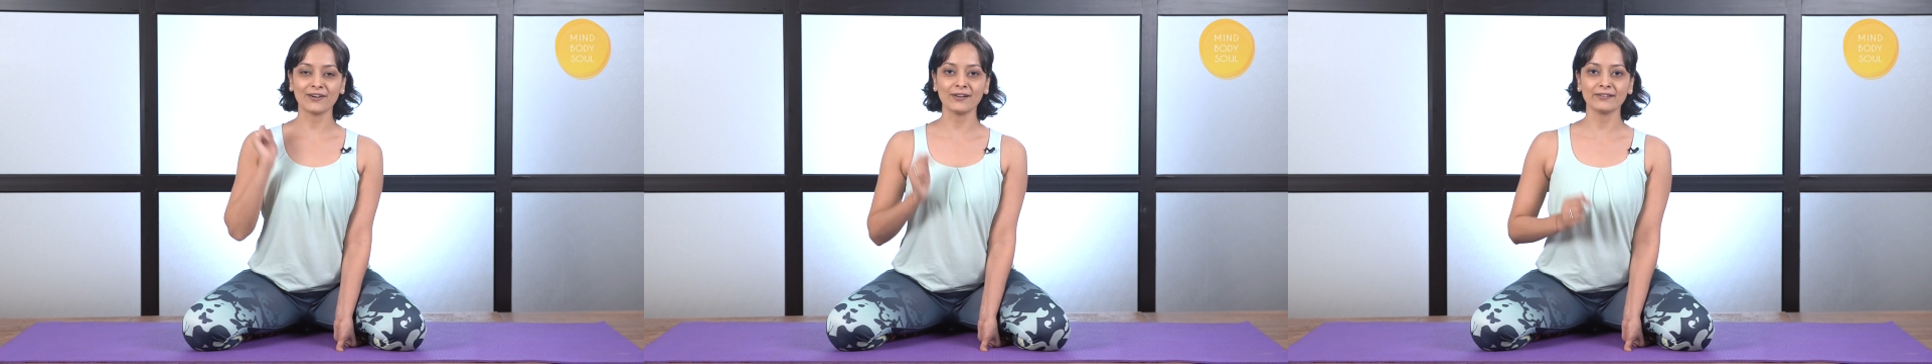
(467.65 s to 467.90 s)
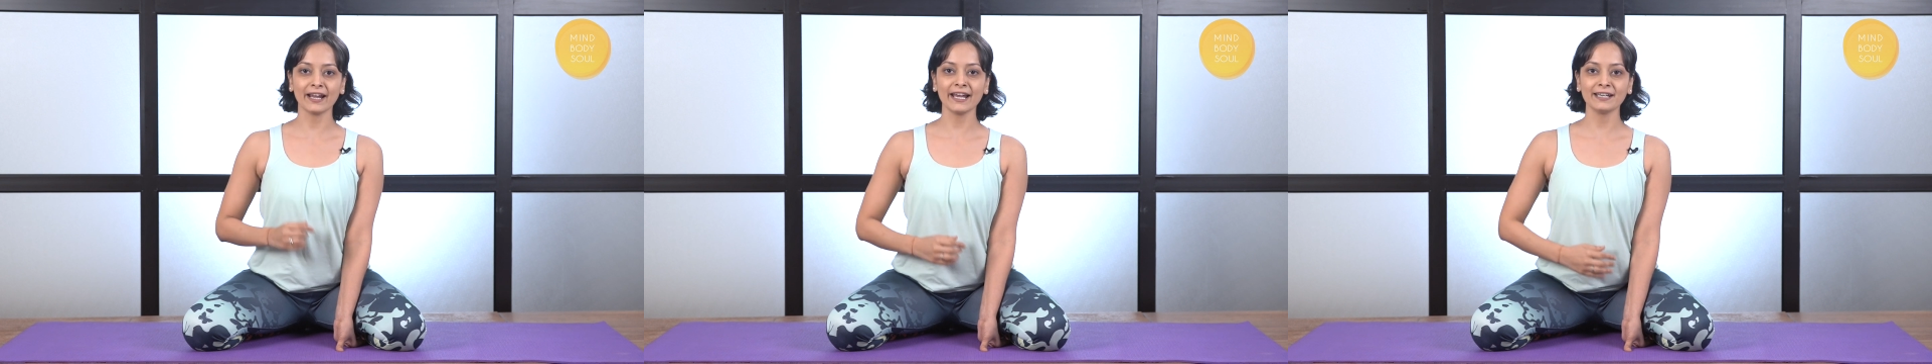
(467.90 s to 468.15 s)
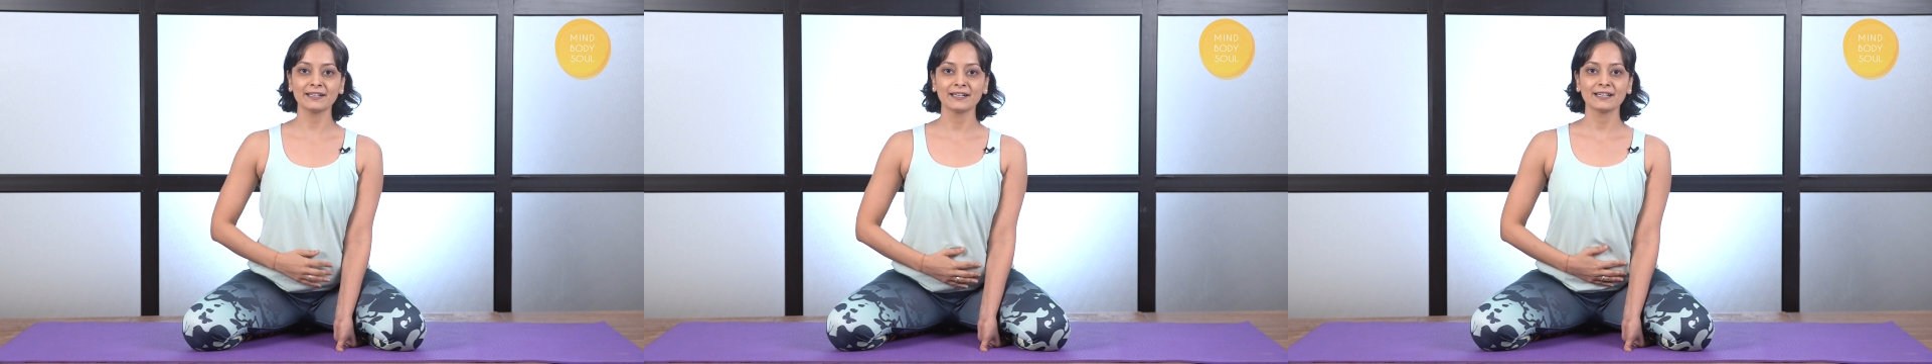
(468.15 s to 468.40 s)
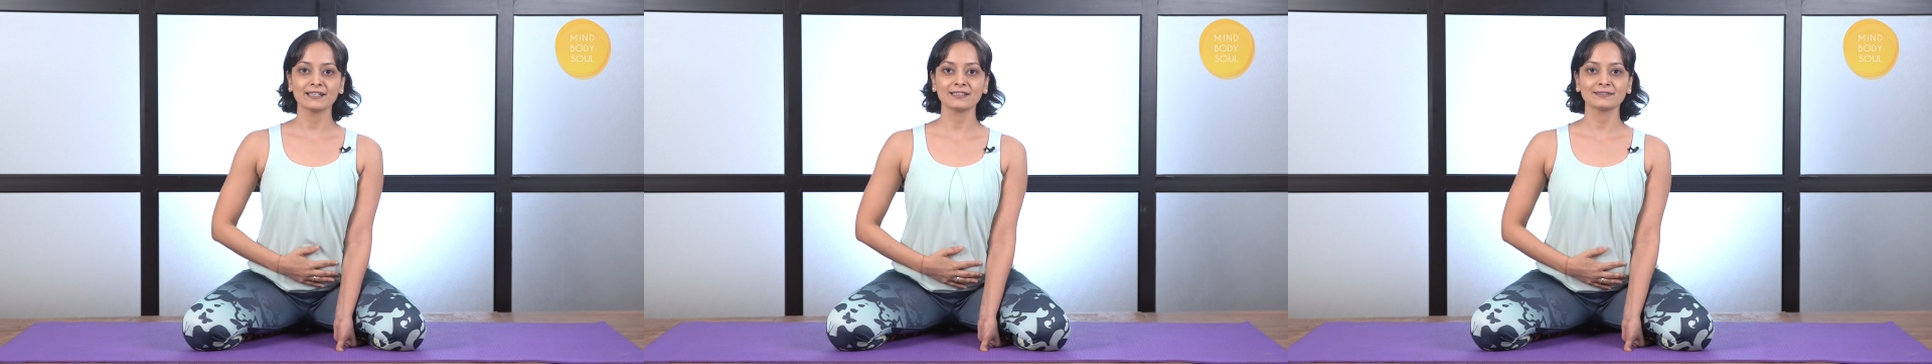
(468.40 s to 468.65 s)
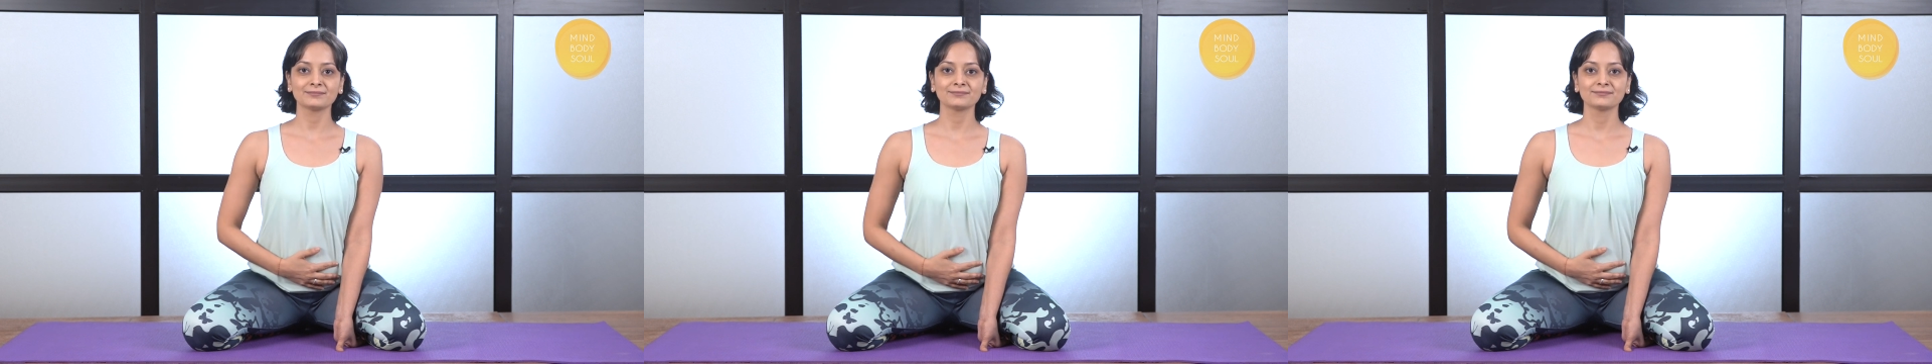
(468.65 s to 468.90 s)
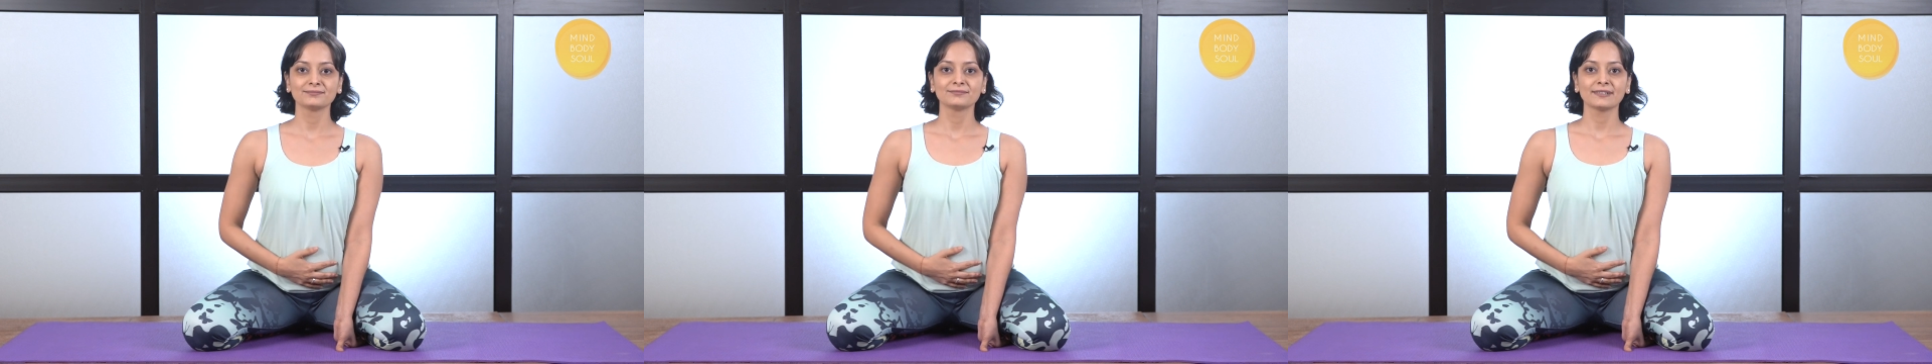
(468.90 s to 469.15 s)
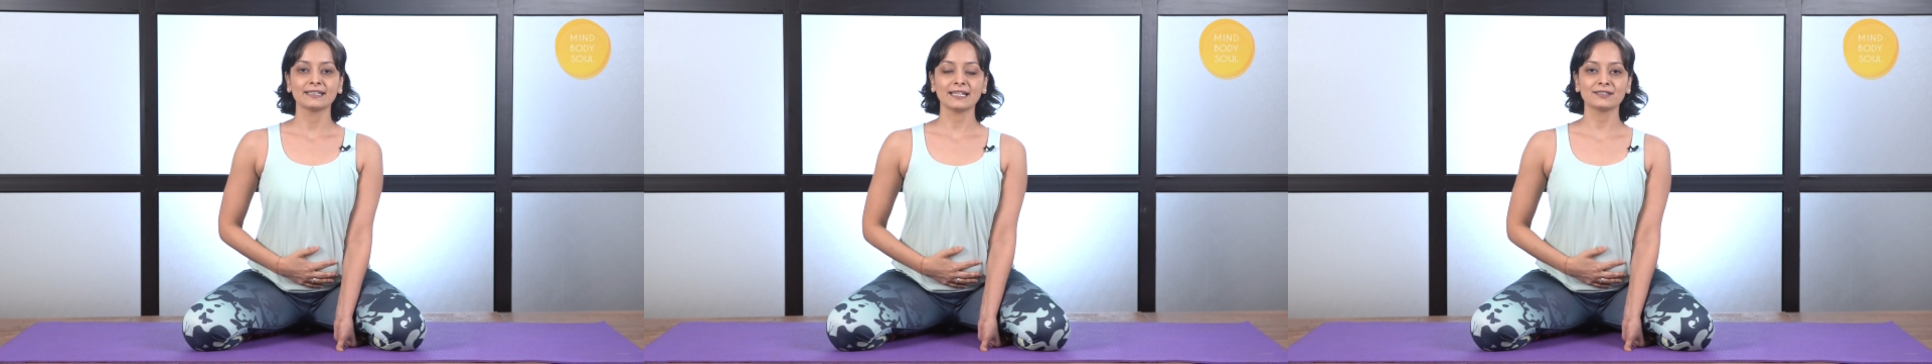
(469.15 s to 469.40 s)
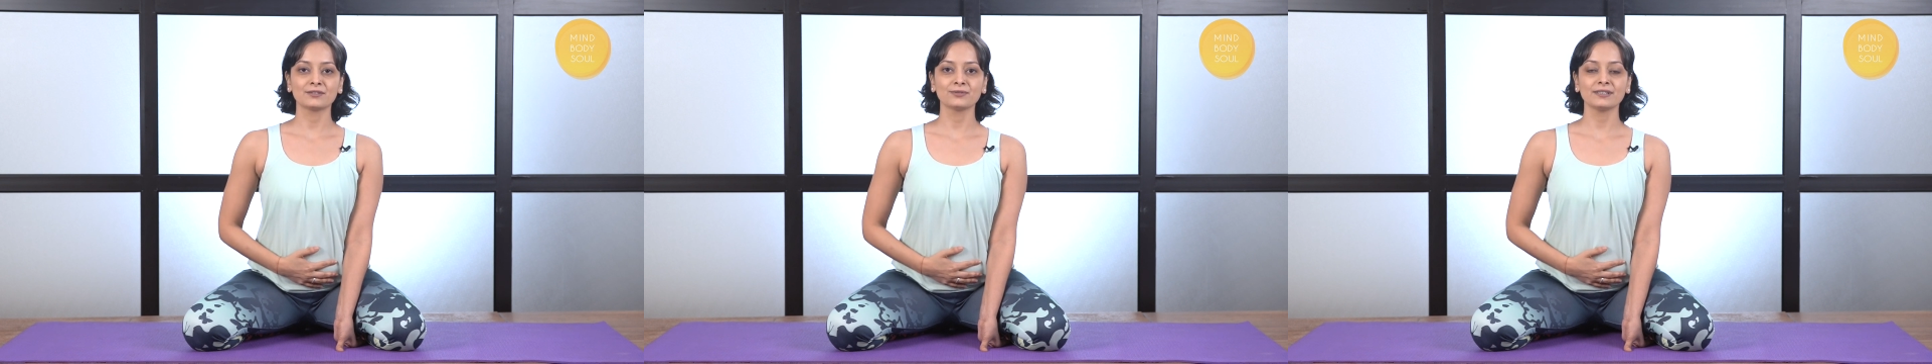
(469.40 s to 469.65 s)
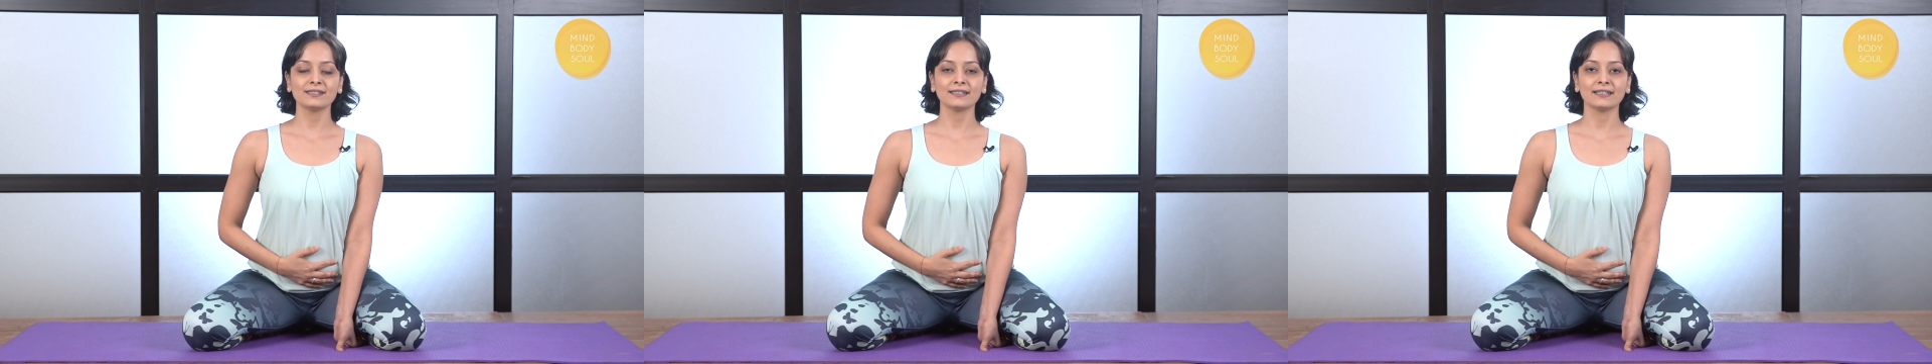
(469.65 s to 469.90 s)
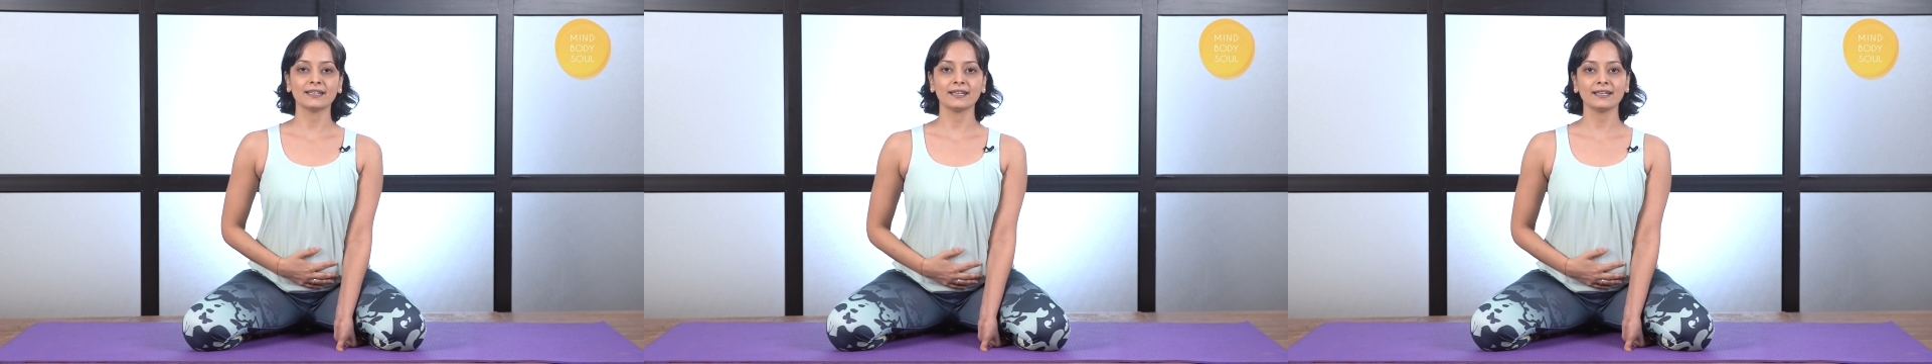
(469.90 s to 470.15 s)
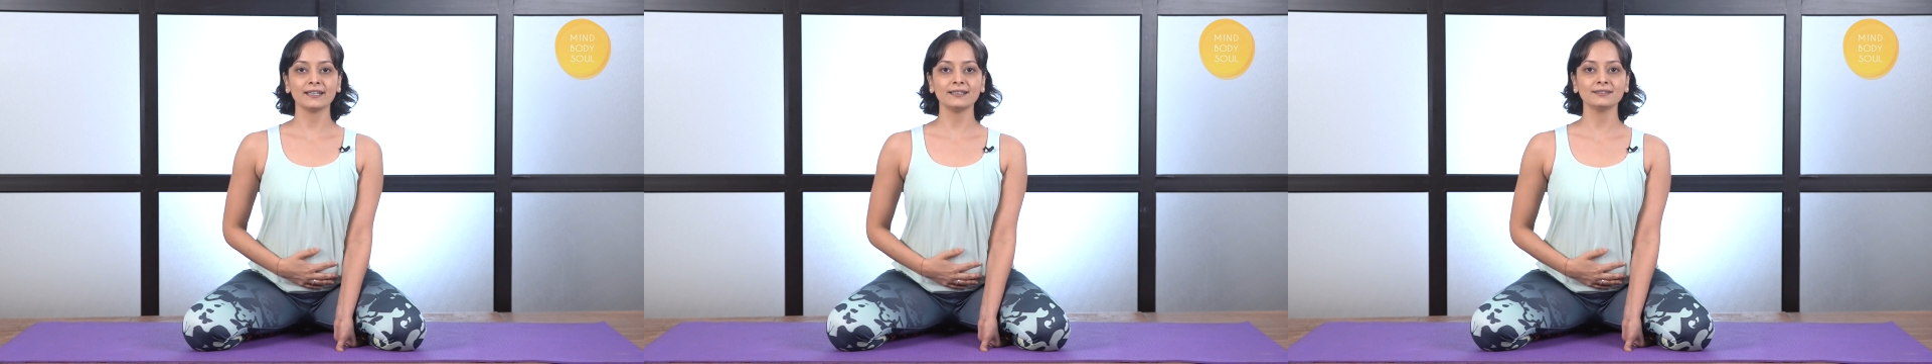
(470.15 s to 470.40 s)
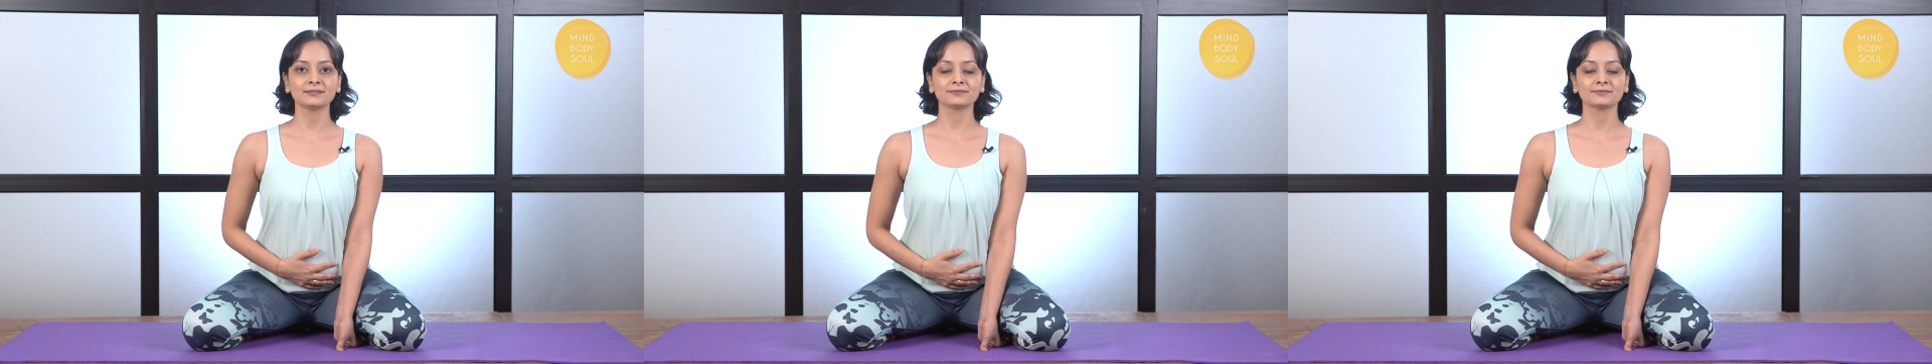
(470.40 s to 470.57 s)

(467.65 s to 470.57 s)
Alright? Let's do this. Inhale.